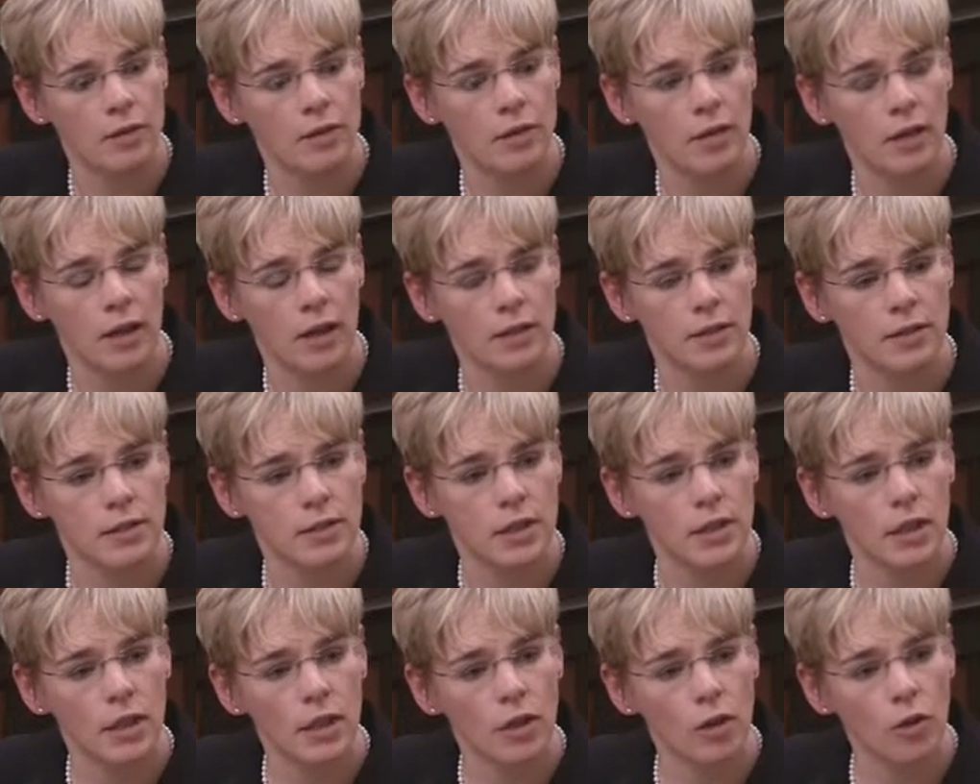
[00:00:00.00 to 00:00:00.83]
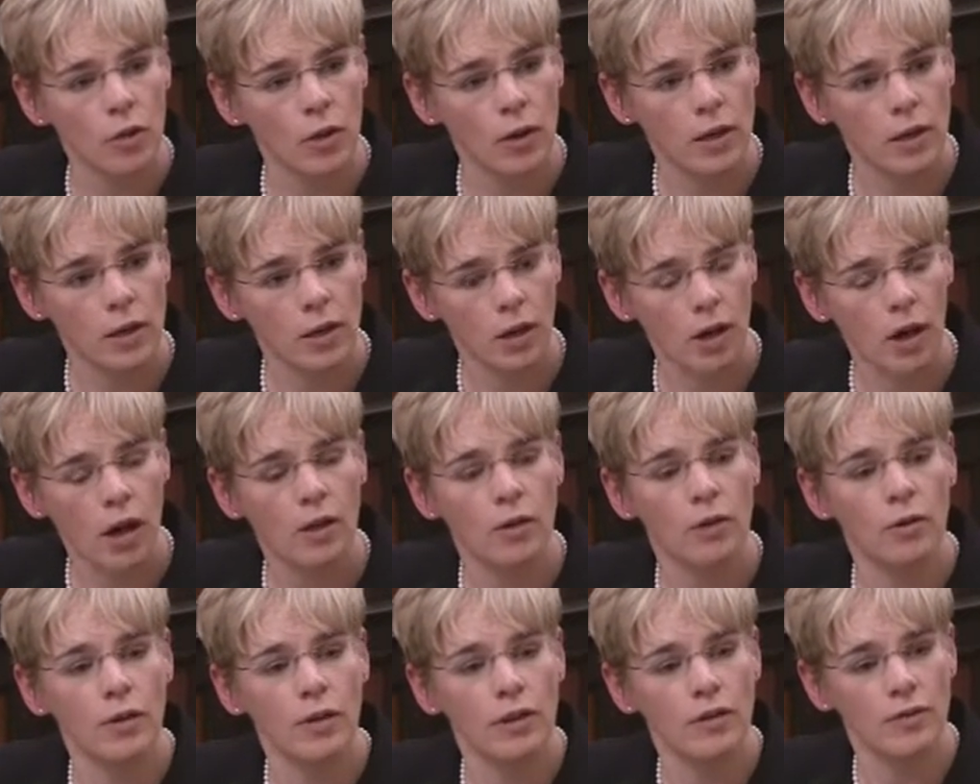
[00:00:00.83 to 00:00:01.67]
So that's creating a
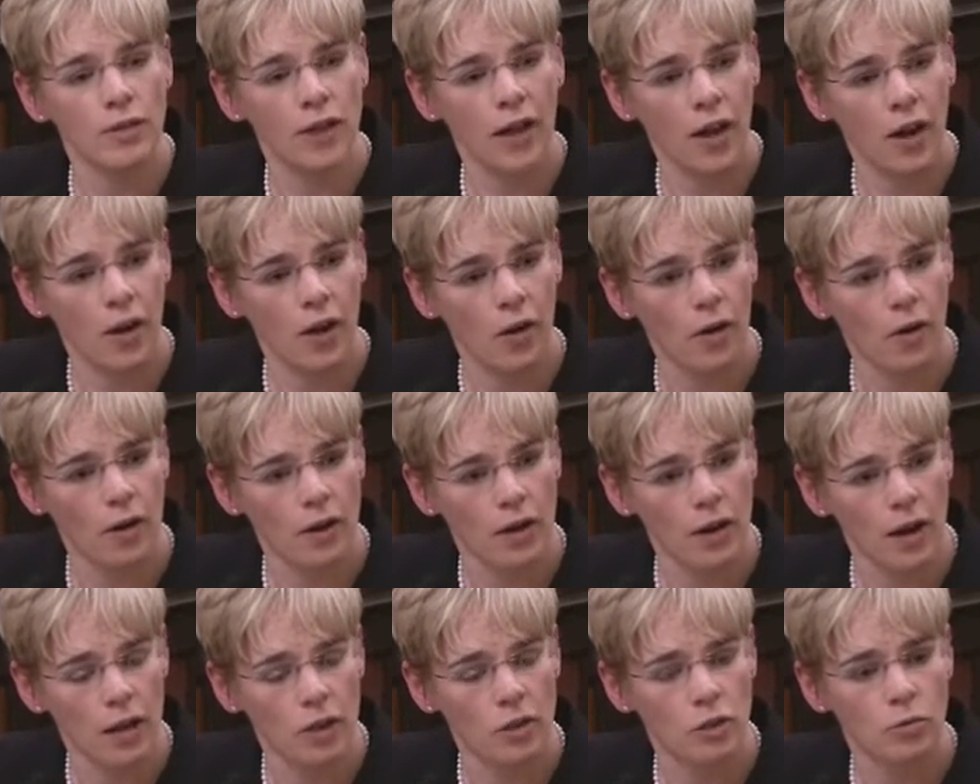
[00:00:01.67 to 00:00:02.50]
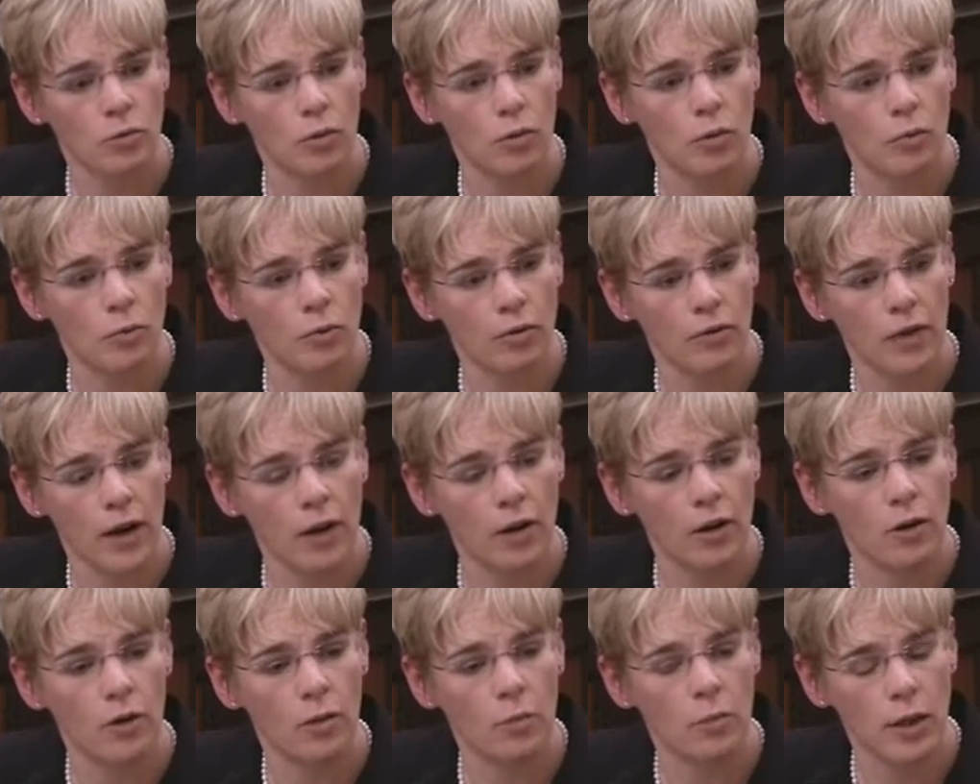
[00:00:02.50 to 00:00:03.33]
continuity of care and an actual
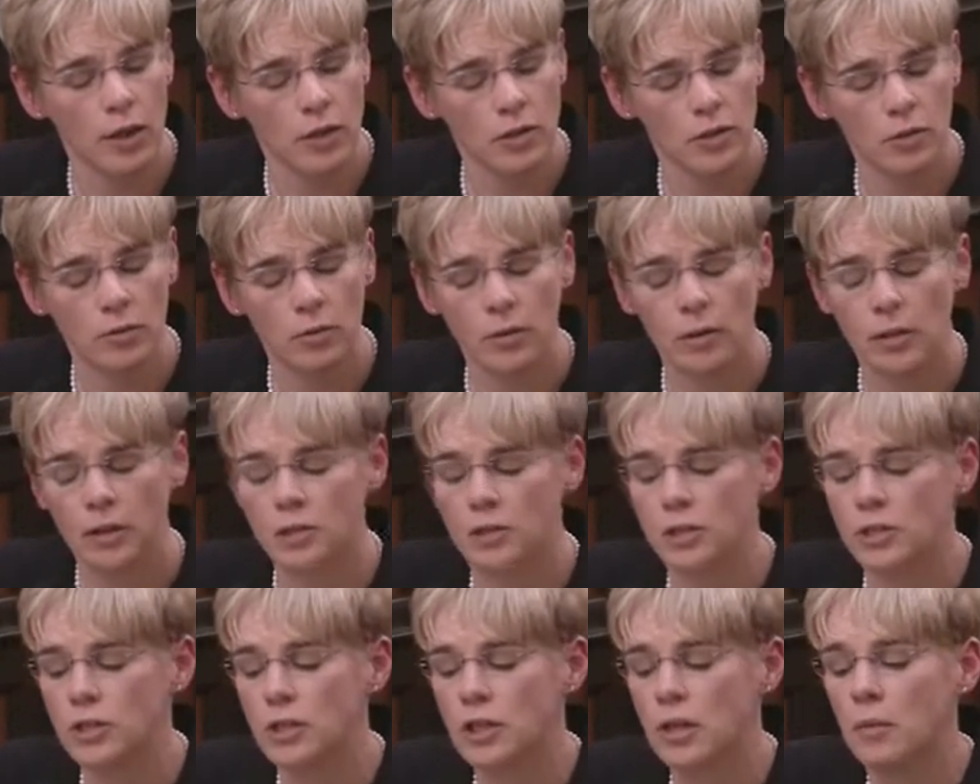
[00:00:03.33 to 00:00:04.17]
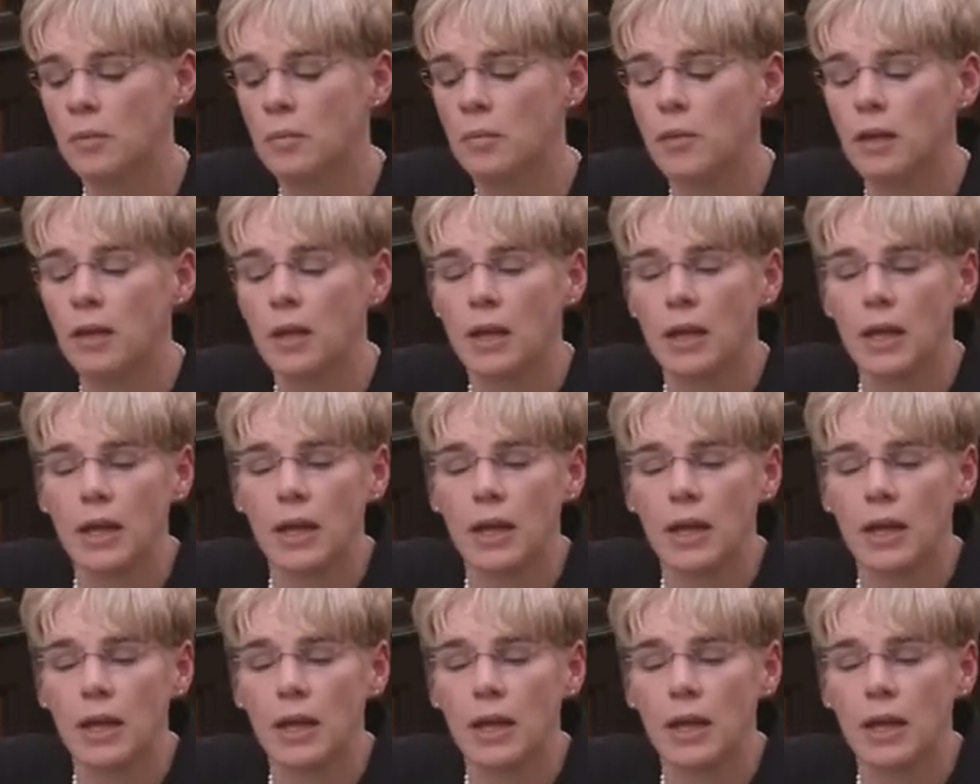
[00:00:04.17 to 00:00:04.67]
provider-patient relationship.